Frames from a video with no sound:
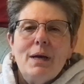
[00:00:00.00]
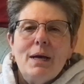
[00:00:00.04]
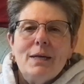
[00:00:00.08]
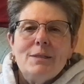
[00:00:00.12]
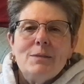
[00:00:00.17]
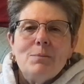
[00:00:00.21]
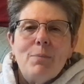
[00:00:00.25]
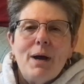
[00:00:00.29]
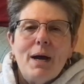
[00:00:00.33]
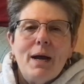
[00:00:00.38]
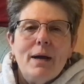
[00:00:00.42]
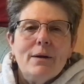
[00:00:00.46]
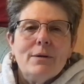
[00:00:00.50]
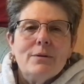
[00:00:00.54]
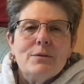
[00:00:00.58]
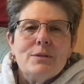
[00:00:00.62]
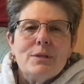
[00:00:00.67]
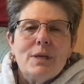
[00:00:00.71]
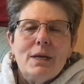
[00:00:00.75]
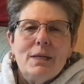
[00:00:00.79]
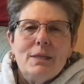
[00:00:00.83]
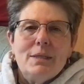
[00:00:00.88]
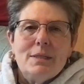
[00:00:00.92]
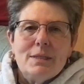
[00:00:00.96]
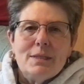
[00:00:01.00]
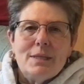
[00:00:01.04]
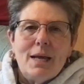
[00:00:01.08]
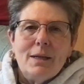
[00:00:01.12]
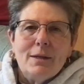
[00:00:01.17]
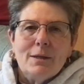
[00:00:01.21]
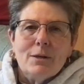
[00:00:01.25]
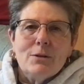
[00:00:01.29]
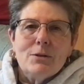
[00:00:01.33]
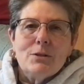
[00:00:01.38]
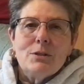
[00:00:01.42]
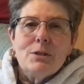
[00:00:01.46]
as buyers and
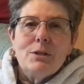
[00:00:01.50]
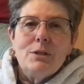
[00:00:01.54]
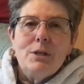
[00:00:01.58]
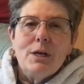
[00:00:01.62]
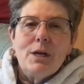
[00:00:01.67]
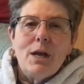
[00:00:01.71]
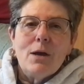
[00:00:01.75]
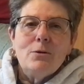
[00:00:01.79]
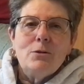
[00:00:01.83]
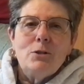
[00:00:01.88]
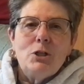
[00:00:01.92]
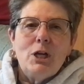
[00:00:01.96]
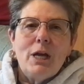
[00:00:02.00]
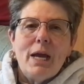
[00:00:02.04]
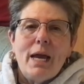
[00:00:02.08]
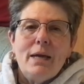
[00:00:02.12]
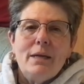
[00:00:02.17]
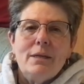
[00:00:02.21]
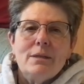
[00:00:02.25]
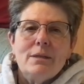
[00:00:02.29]
sellers negotiate.